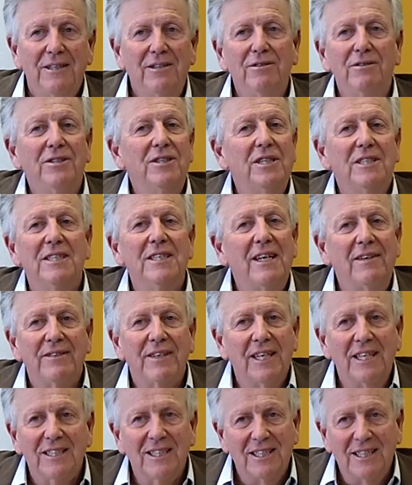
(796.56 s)
you'd just
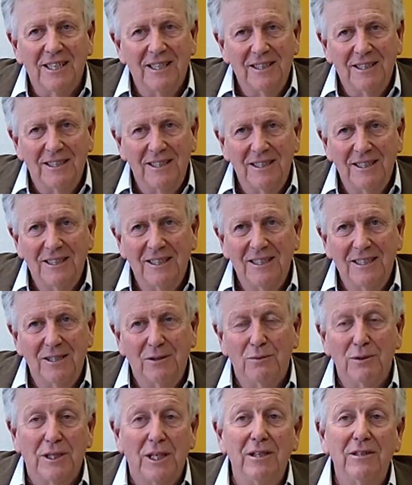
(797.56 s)
never get started. And
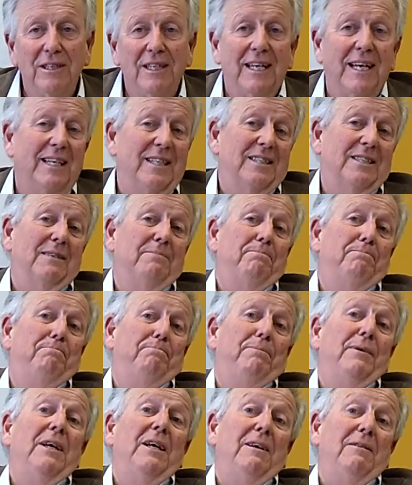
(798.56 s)
this was only going to
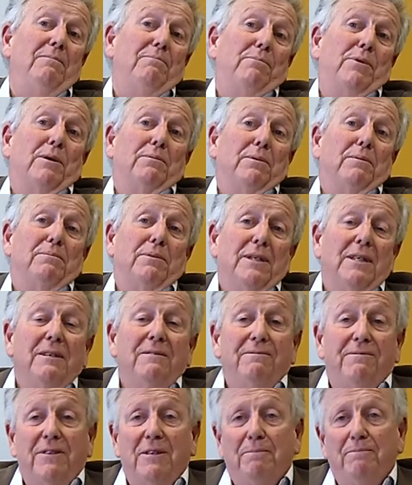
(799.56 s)
be
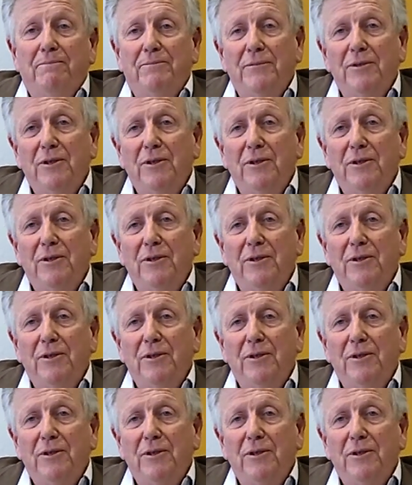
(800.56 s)
probably for,